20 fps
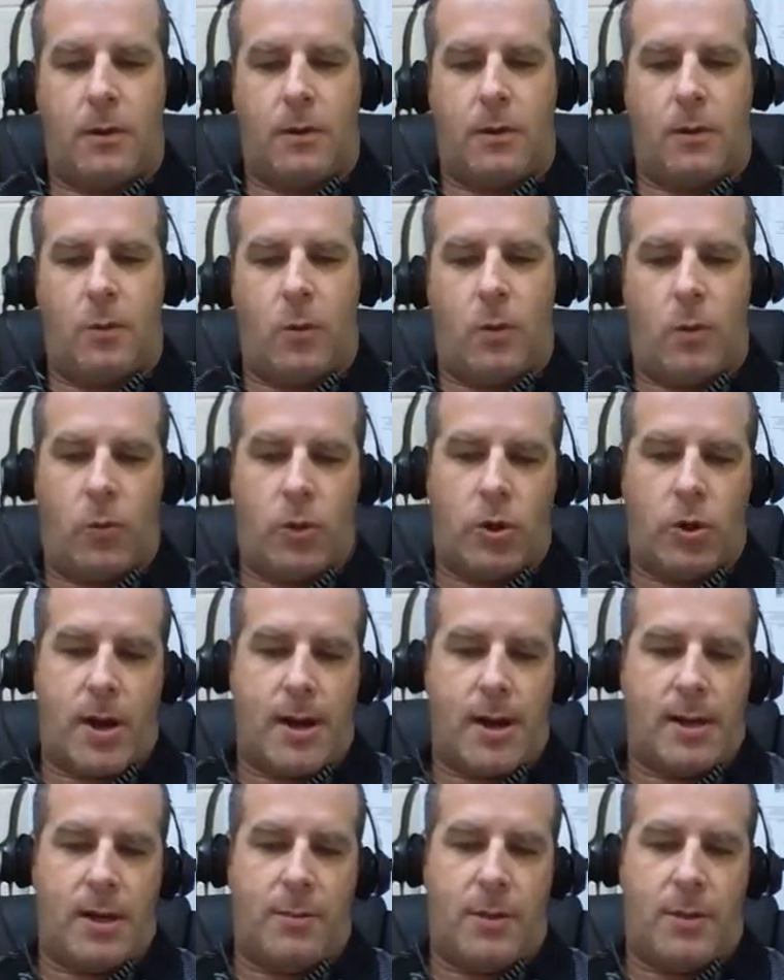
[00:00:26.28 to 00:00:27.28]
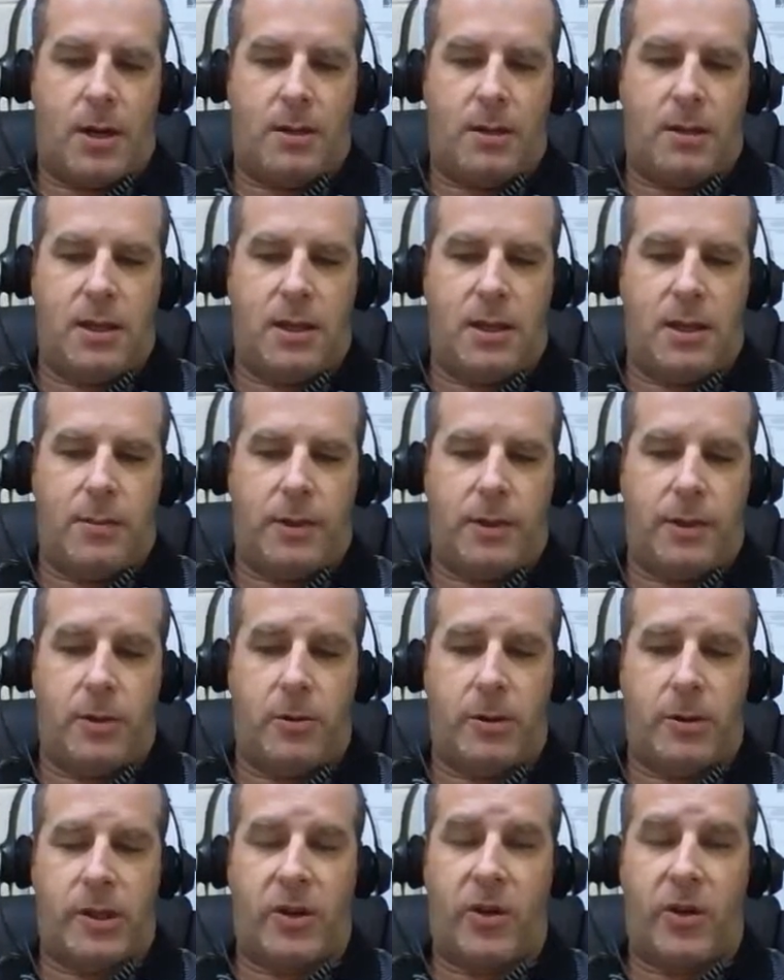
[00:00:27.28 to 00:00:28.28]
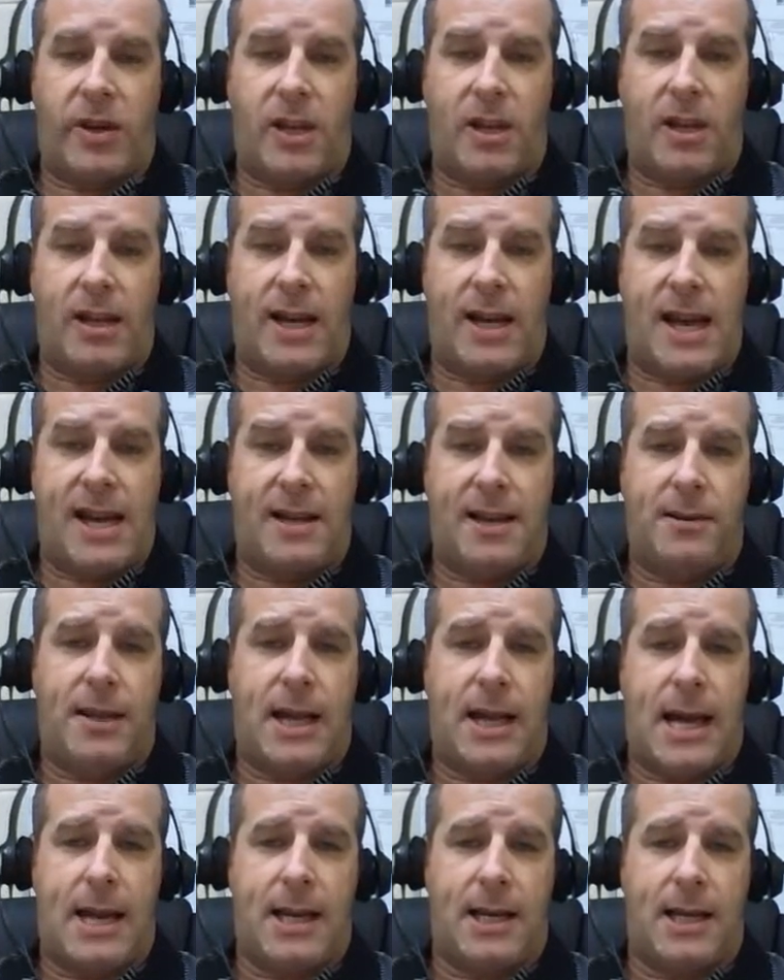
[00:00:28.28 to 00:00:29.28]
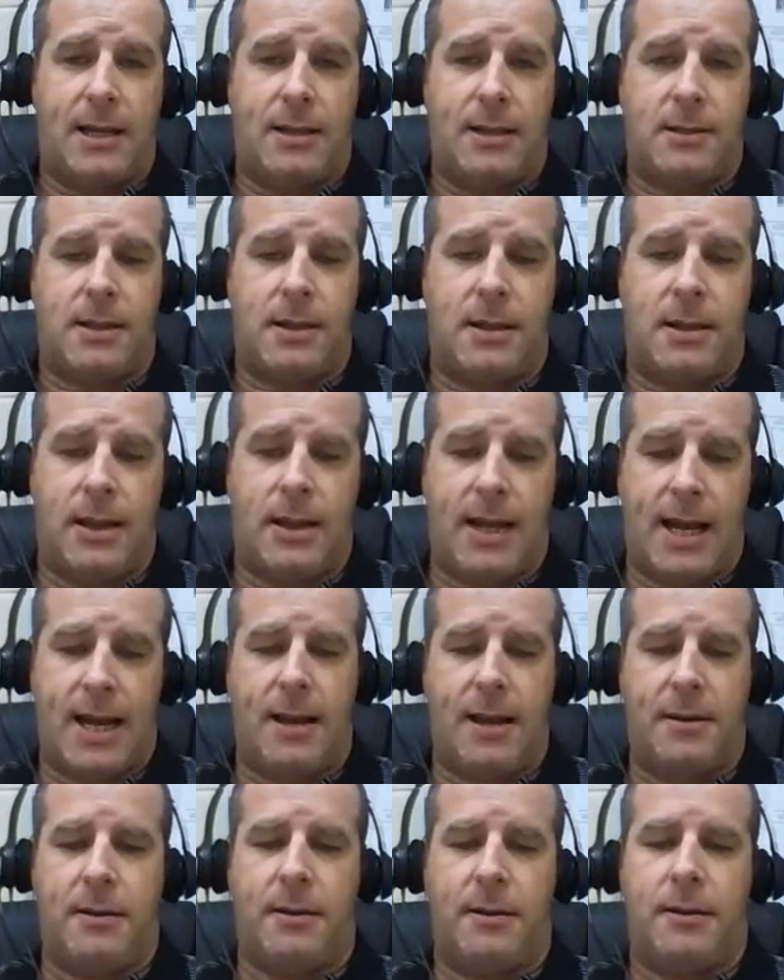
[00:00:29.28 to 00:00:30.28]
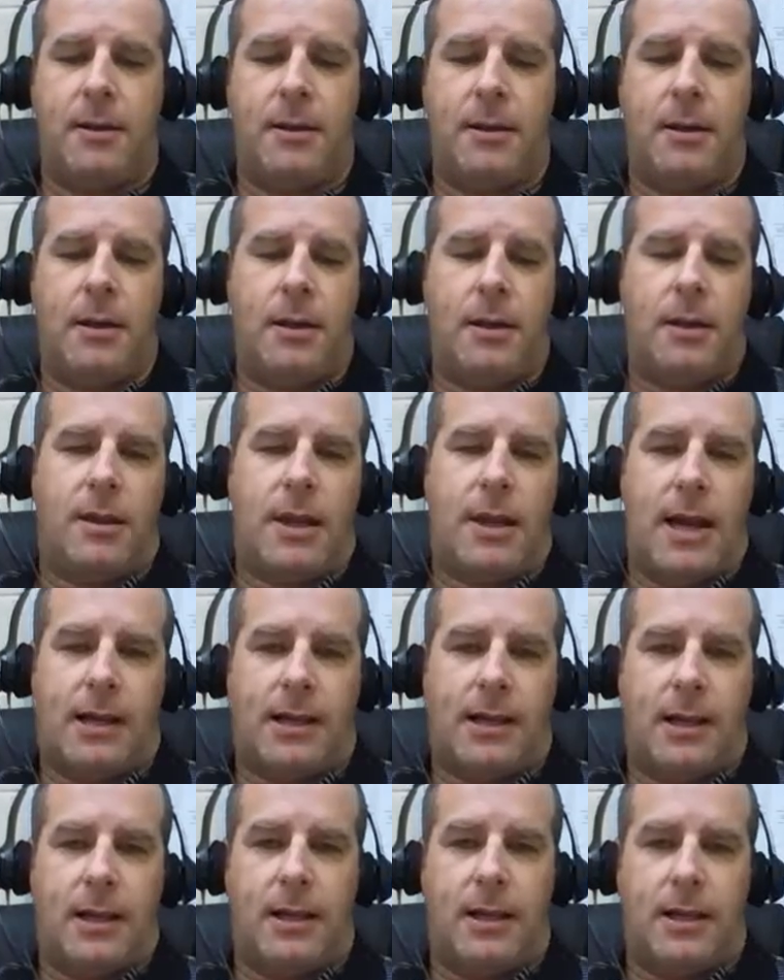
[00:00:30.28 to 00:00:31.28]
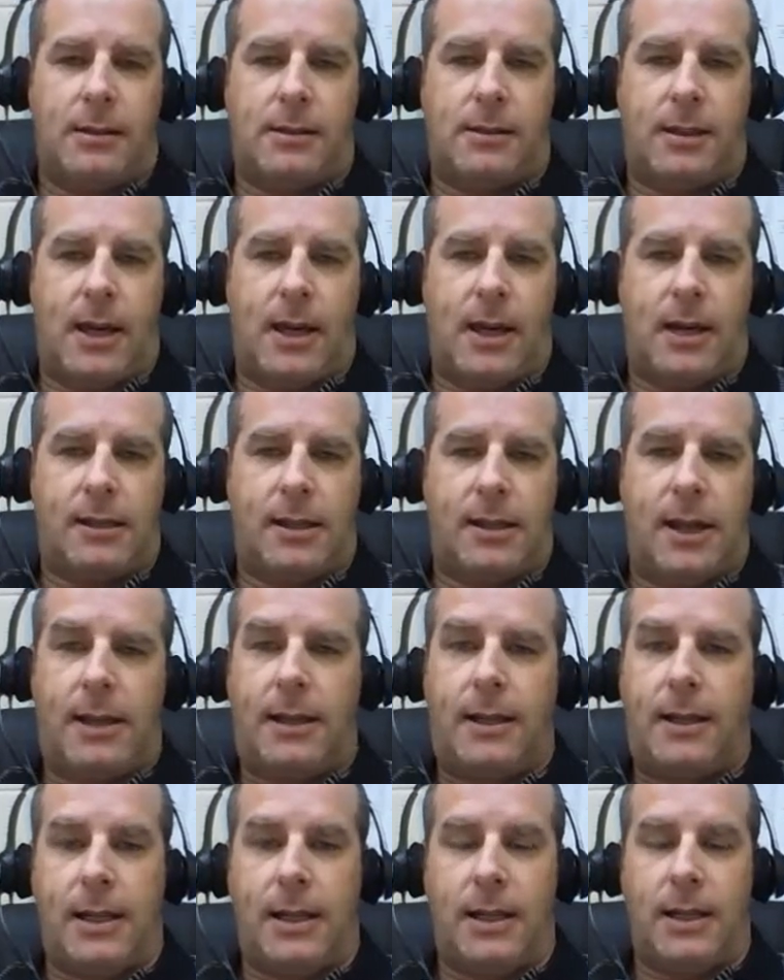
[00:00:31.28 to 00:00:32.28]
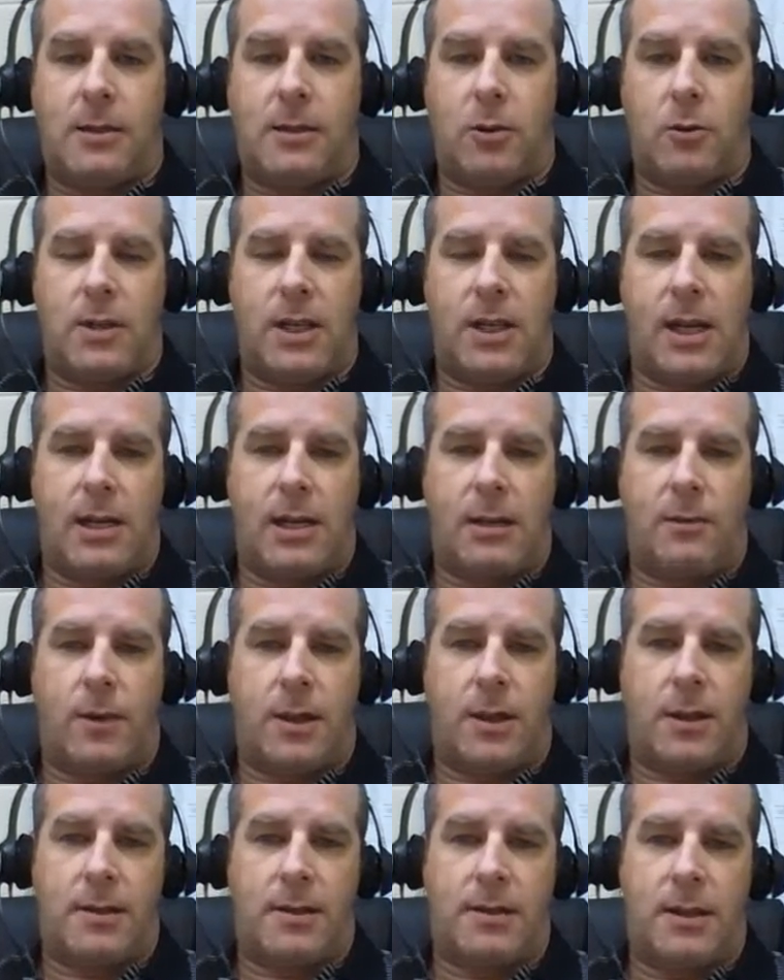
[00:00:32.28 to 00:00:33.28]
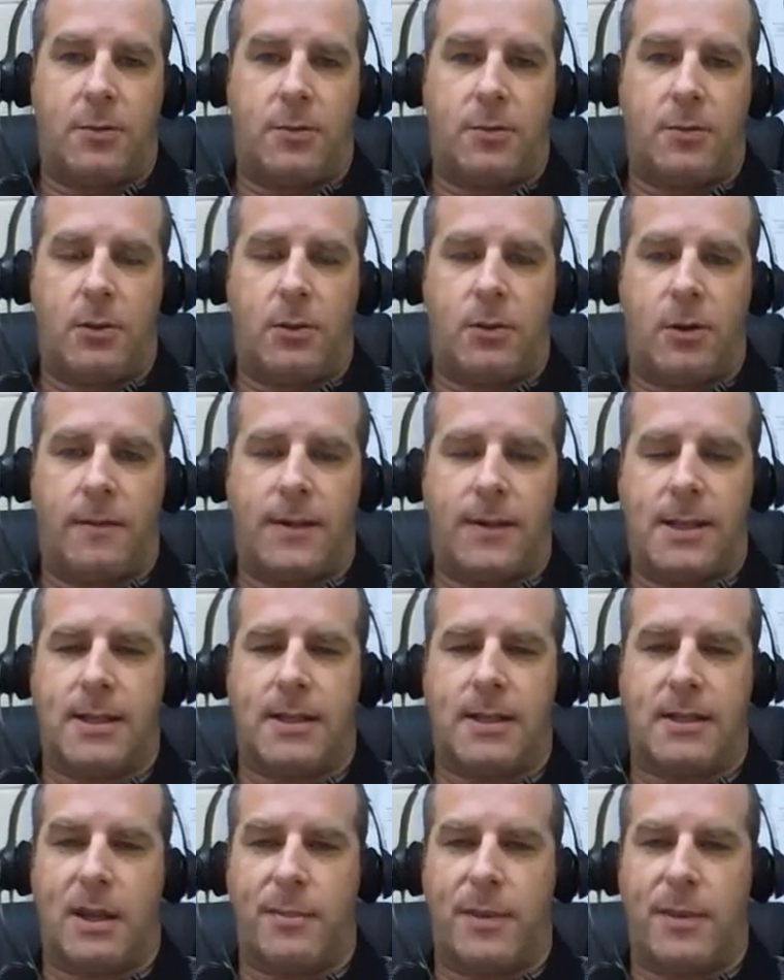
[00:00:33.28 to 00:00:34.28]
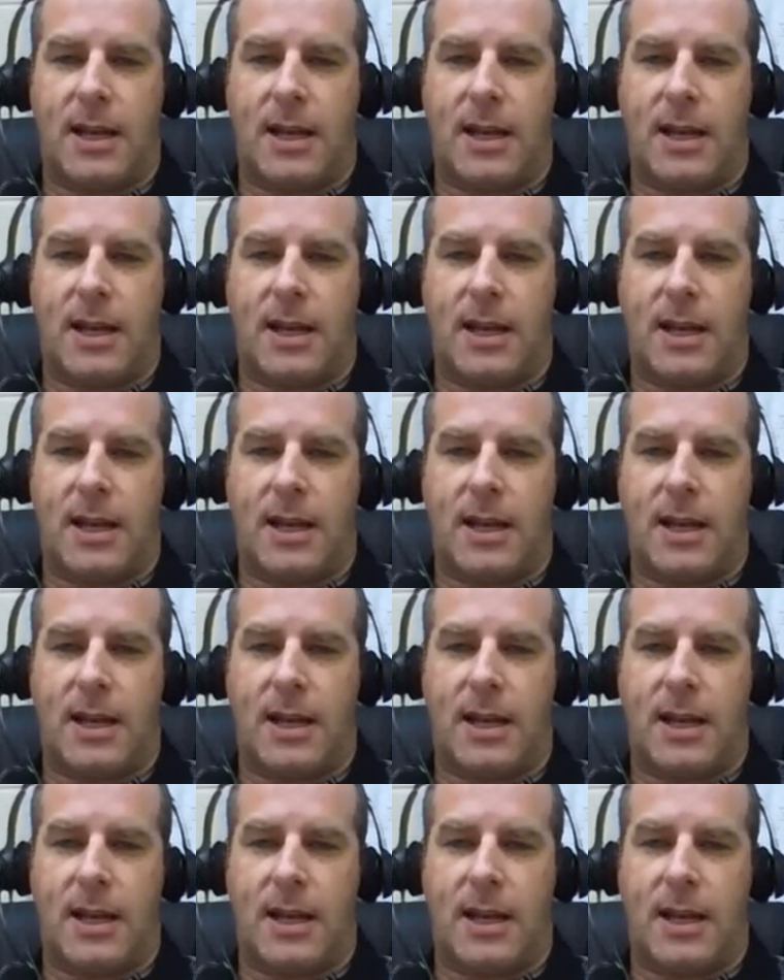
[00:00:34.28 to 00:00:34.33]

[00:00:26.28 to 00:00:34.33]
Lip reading: when we're talking about the pituitary gland, that is a gland that is tightly associated with the central nervous system.